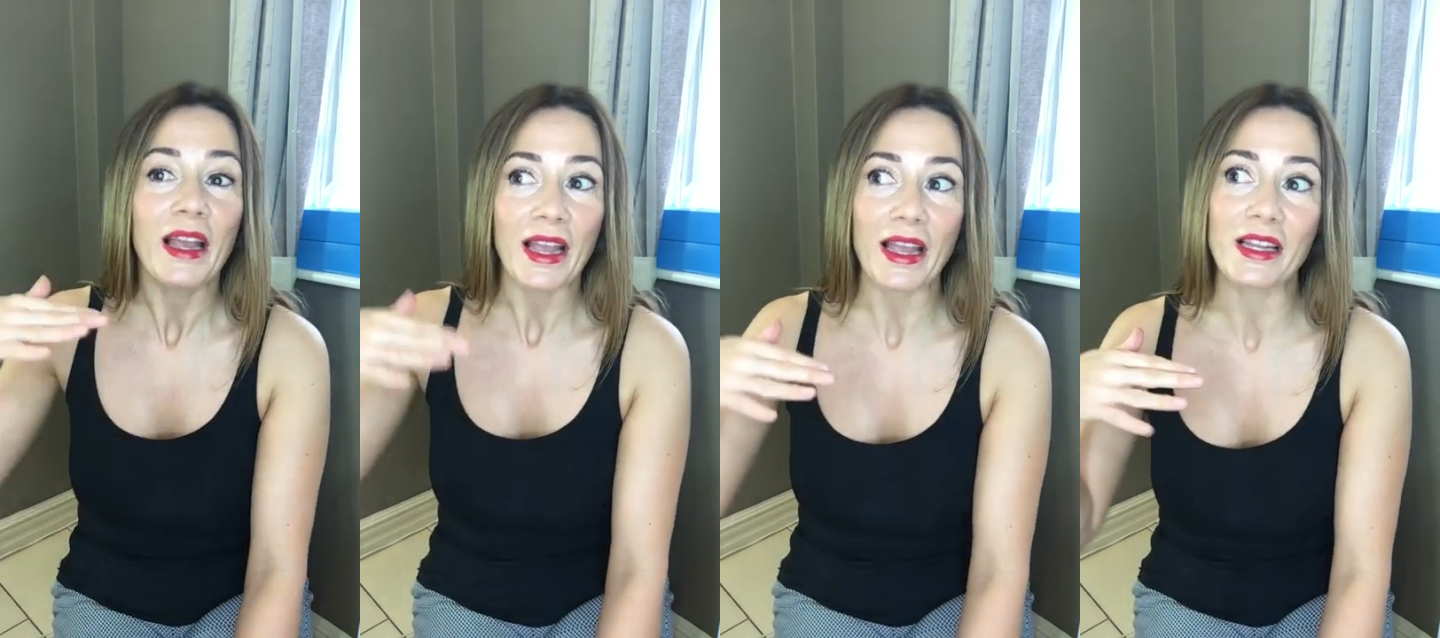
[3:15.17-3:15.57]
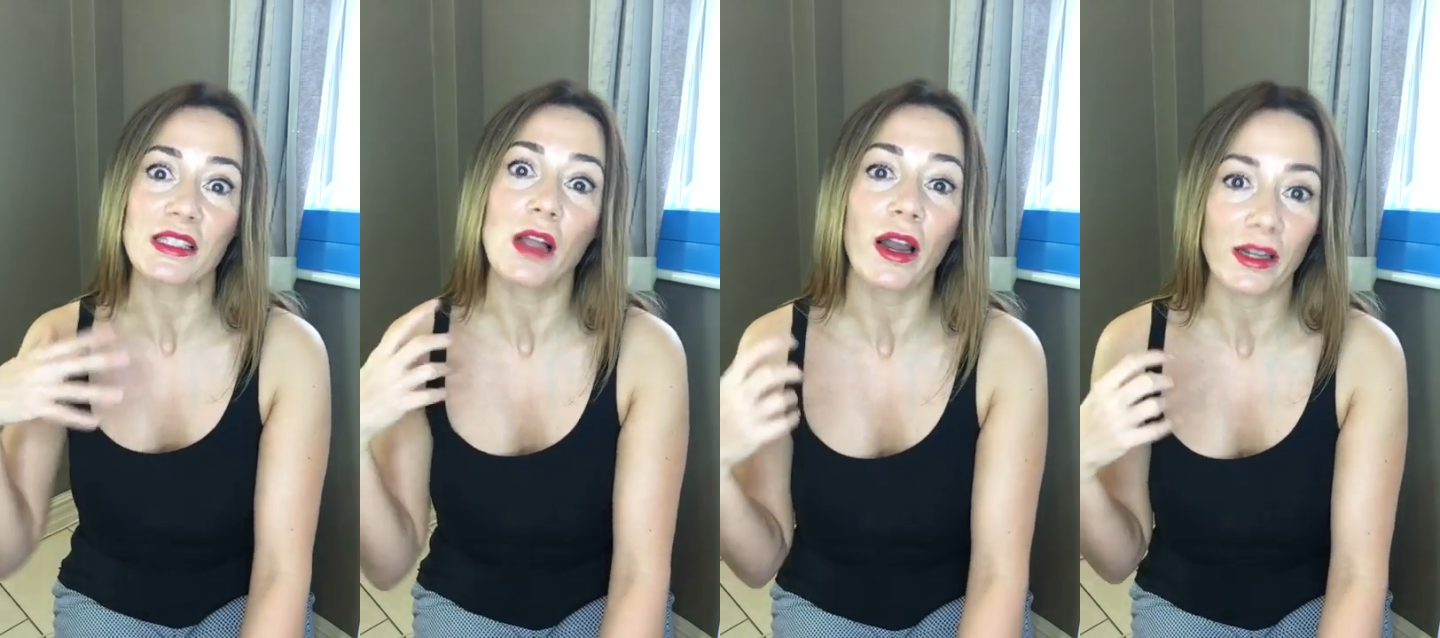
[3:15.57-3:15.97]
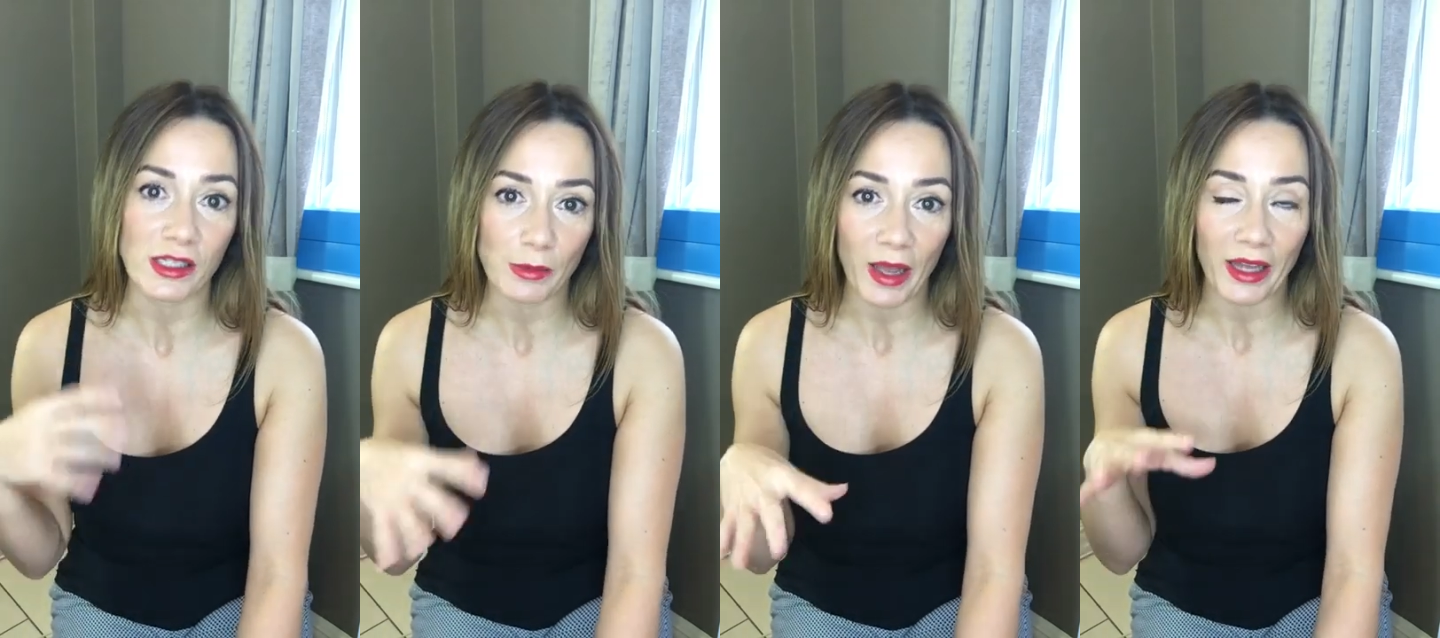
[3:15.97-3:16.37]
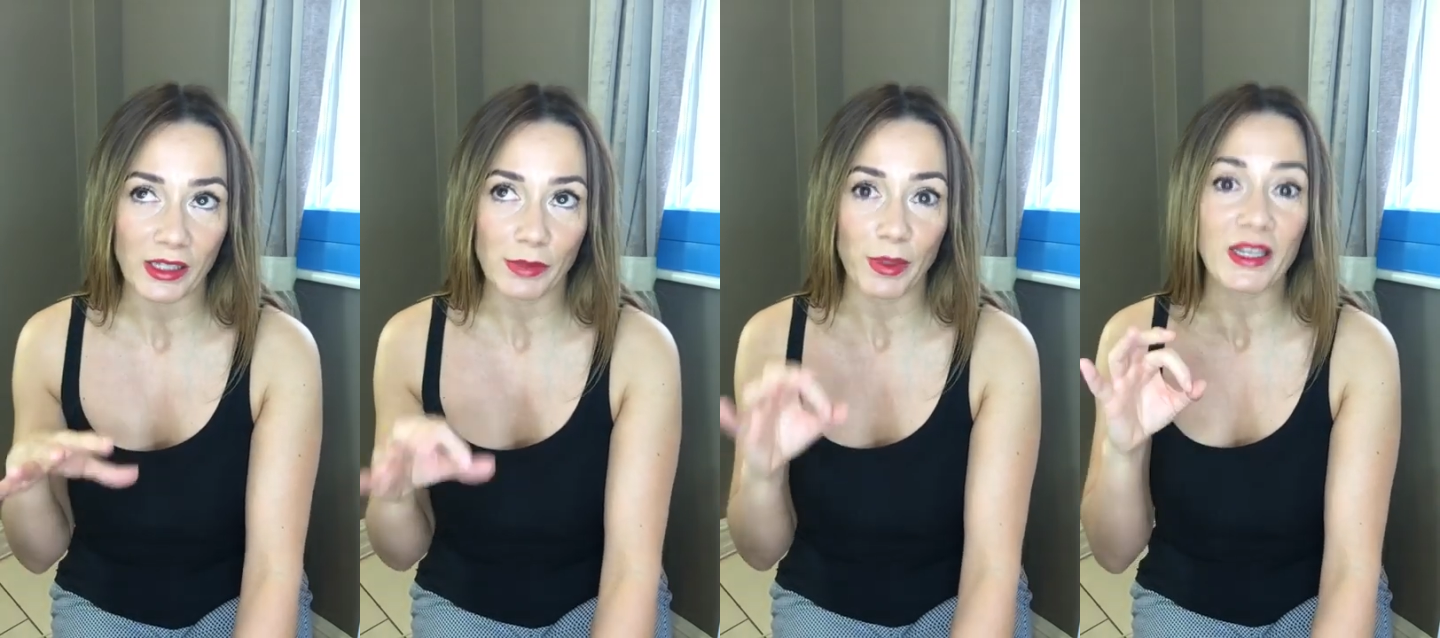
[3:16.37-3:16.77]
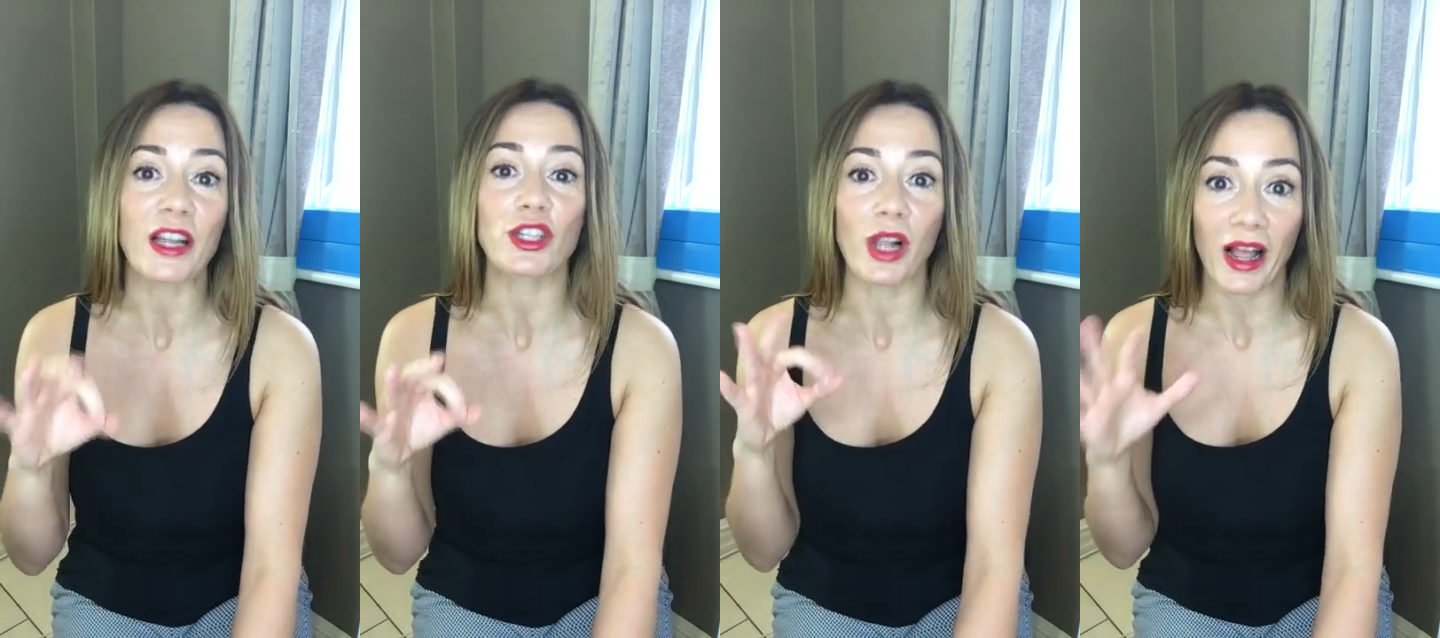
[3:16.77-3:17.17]
it is not at its
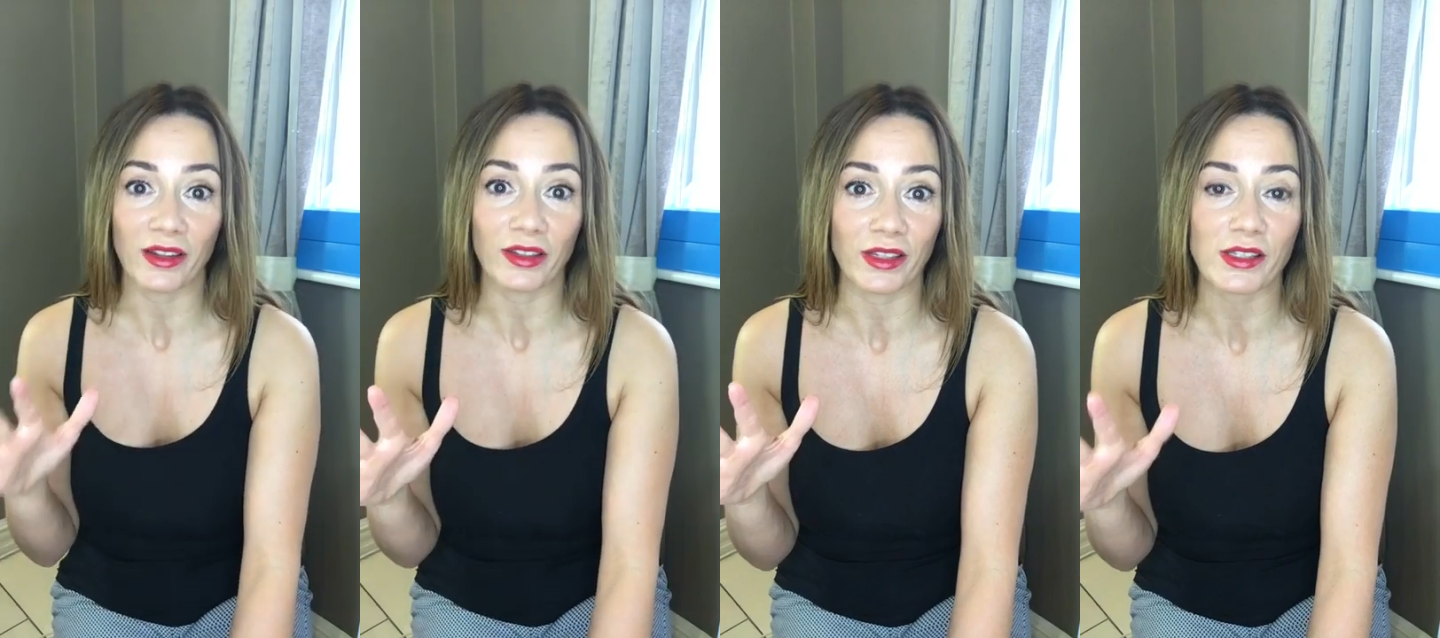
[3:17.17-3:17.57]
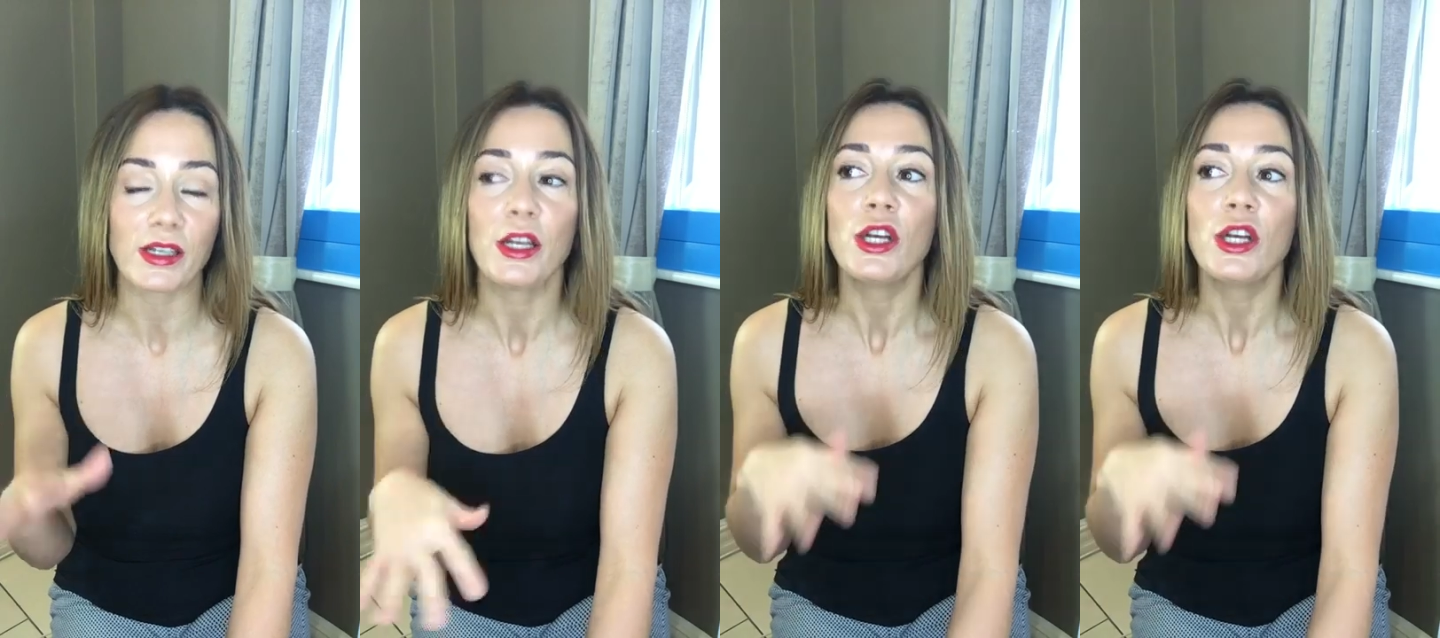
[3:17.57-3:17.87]
potential healthiest.